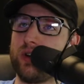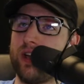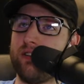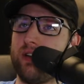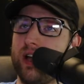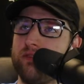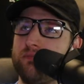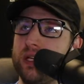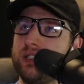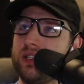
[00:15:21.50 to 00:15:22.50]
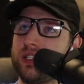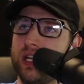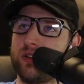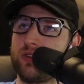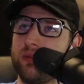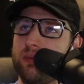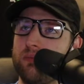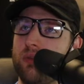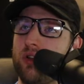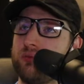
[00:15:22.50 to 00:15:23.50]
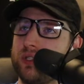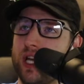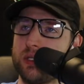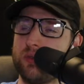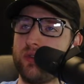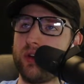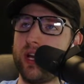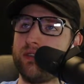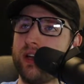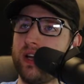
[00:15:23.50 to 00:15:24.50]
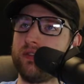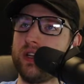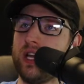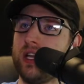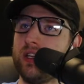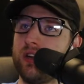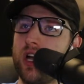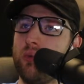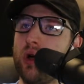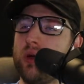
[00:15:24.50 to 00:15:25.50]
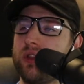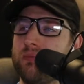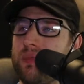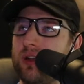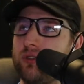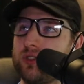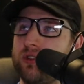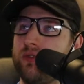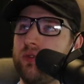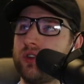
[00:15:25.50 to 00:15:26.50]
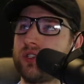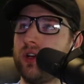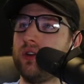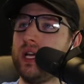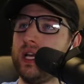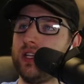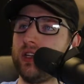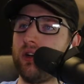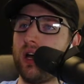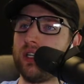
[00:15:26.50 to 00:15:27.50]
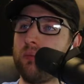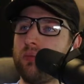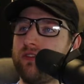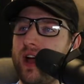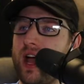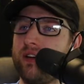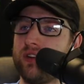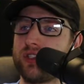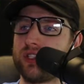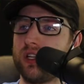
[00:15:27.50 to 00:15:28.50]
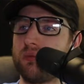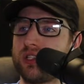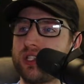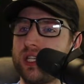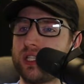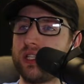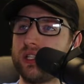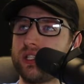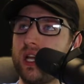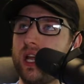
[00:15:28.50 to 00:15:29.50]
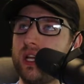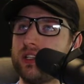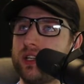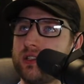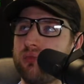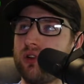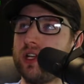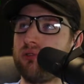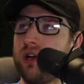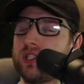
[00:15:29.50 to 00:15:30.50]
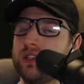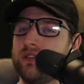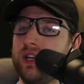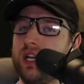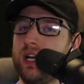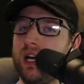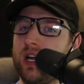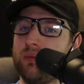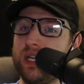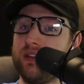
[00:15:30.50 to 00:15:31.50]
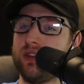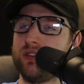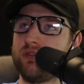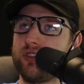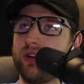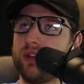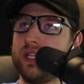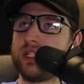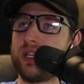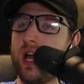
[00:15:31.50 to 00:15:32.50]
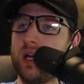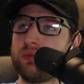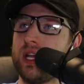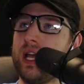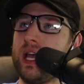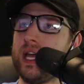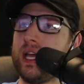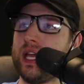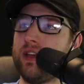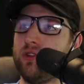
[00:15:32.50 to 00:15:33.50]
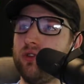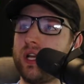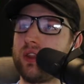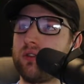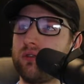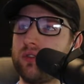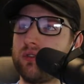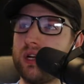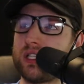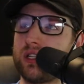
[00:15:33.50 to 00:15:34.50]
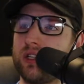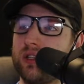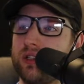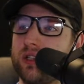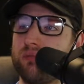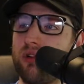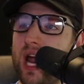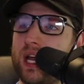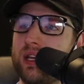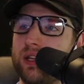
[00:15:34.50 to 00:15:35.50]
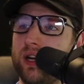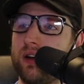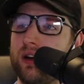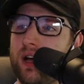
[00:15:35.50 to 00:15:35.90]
have been to the state tournament multiple times before, have come away with medals before. So, a number 5 versus a number 6 in the state is pretty impressive, even during these times. If you look at the rest of the bracket there,